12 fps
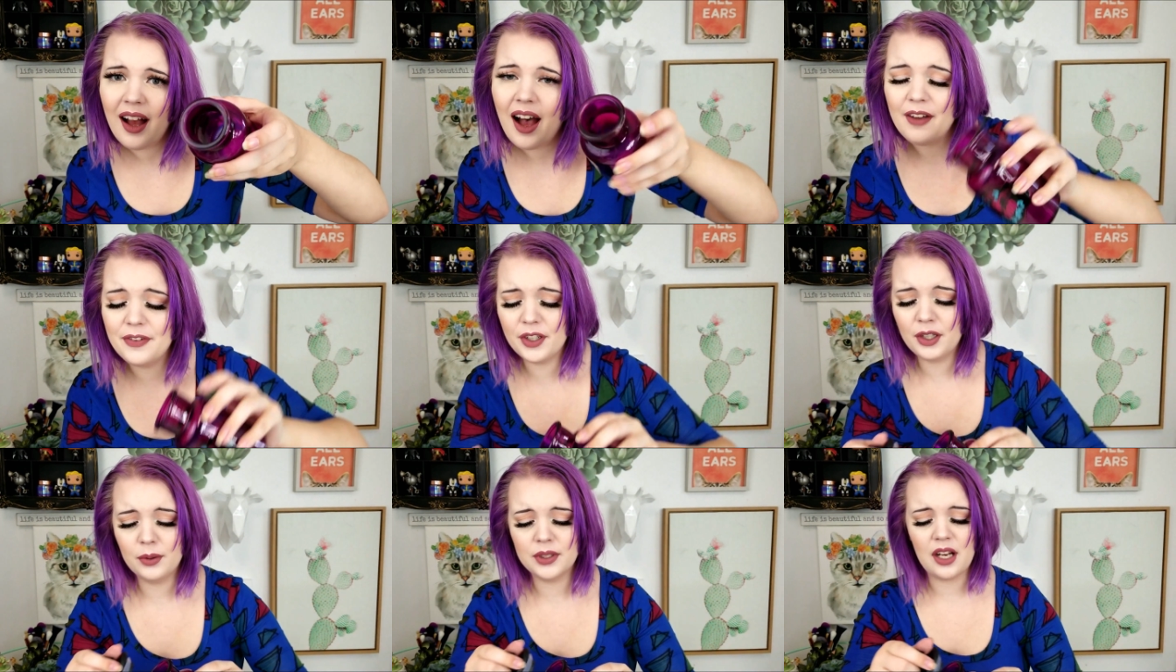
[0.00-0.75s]
I
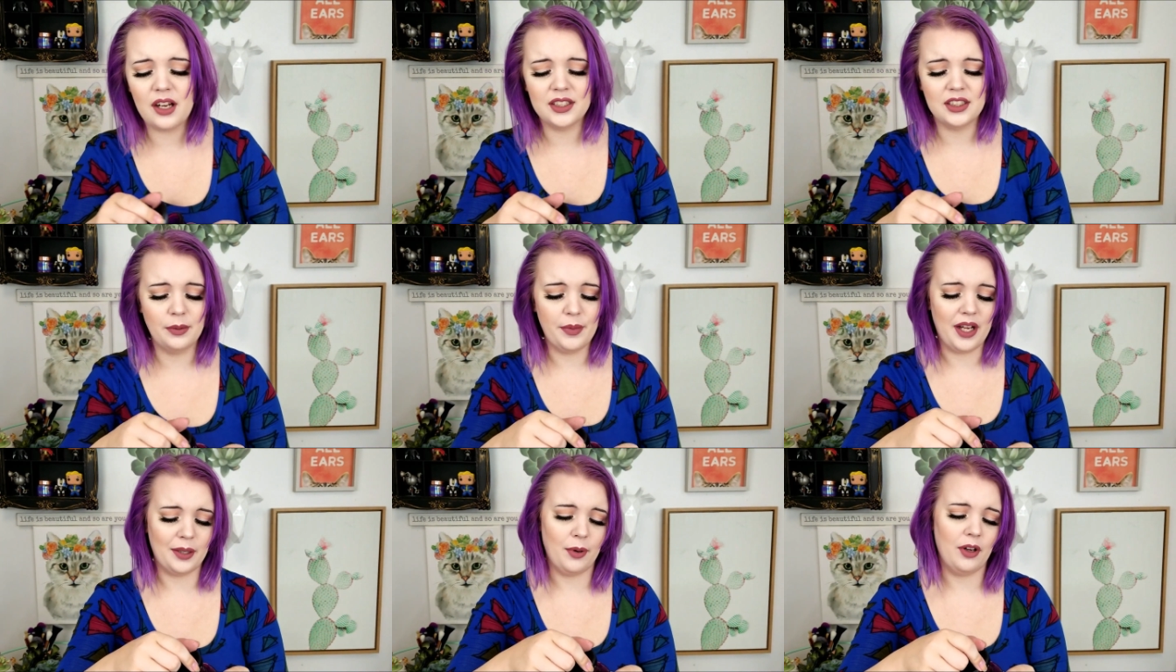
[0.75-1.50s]
figured it was awesome,
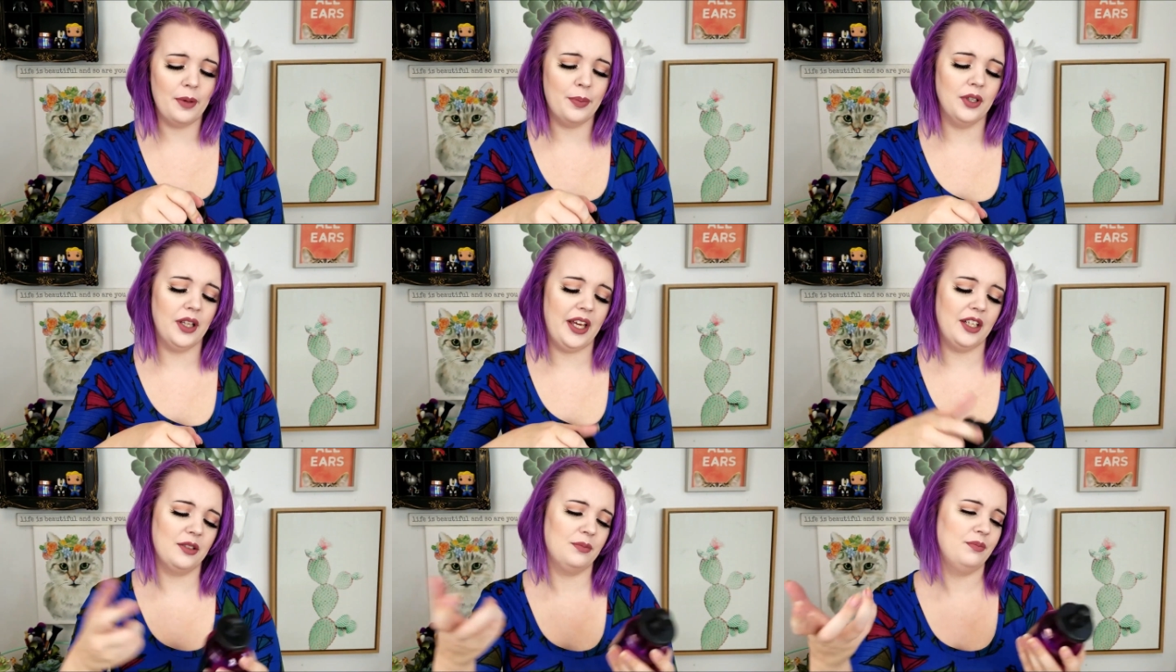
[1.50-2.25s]
and I could probably put
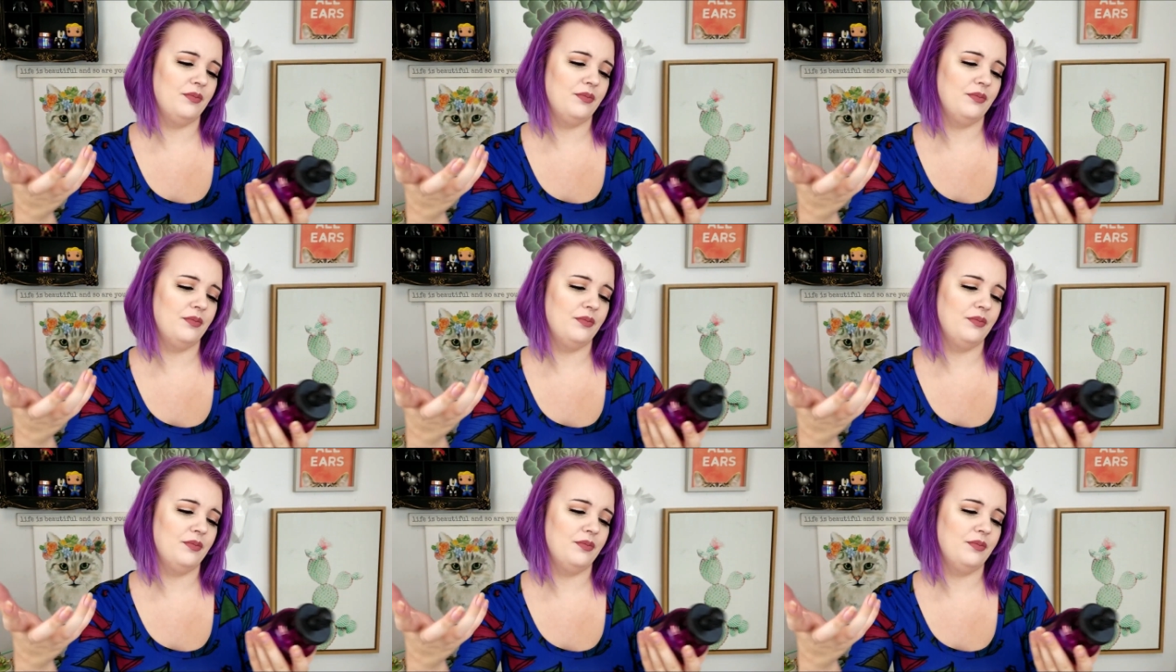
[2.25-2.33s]
like